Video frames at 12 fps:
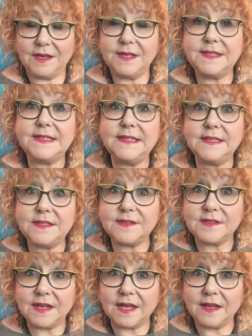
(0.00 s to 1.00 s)
is
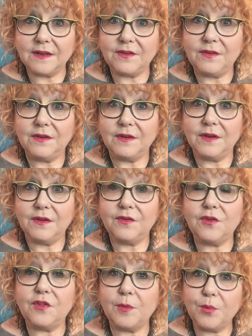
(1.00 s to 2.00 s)
listening
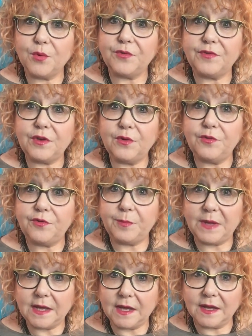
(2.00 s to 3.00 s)
to the person who's
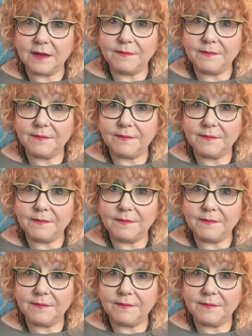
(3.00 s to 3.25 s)
speaking.